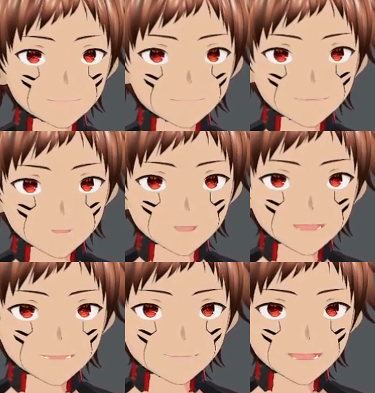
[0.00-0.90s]
doom wheel
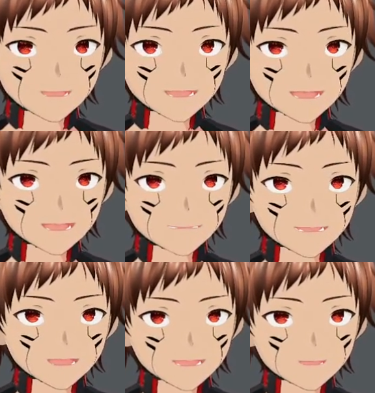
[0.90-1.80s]
scored hit against an
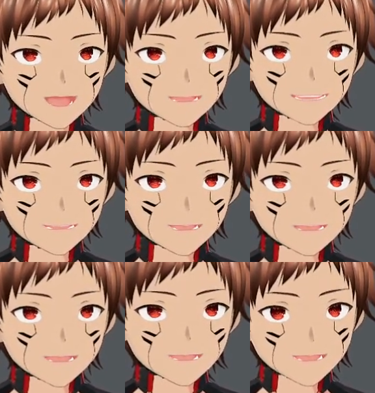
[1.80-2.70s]
enemy unit, that
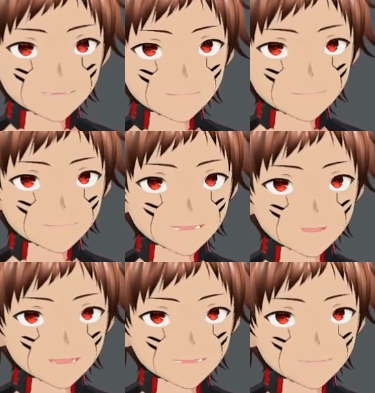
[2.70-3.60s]
enemy unit
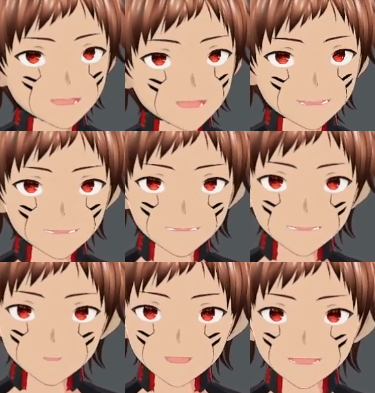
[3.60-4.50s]
is pinned
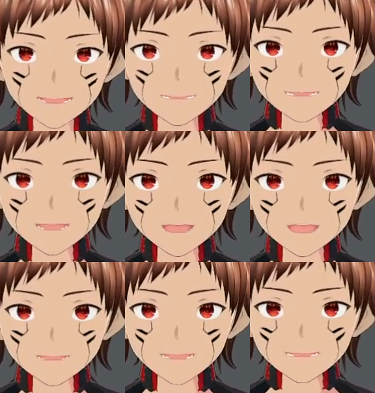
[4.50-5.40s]
until the end of your
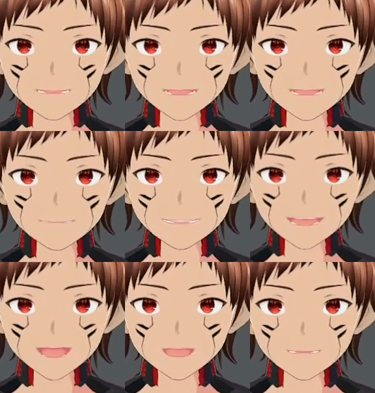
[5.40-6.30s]
opponent's next
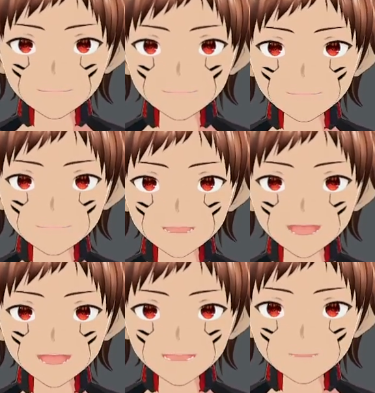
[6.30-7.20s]
turn. While
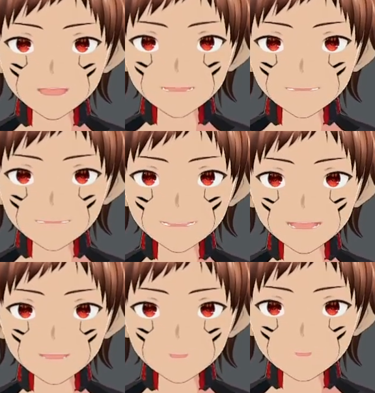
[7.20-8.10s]
you inspect subtract
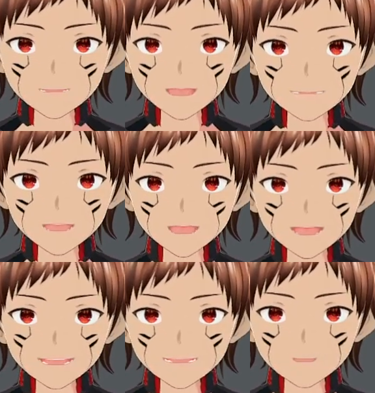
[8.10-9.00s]
2 from smooth
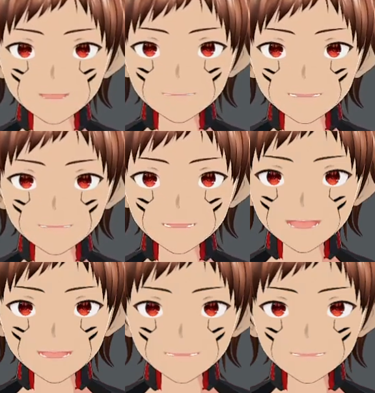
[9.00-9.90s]
characteristics from the
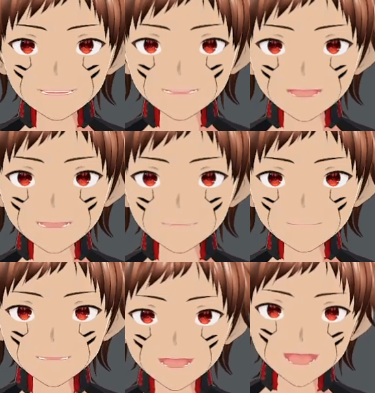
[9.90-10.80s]
advanced charge rolls.
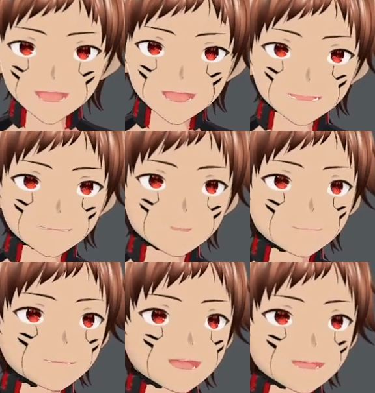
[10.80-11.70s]
Oh,
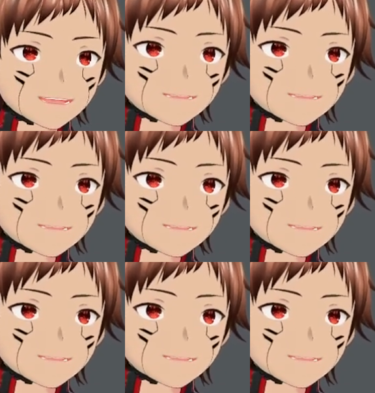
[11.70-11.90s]
that's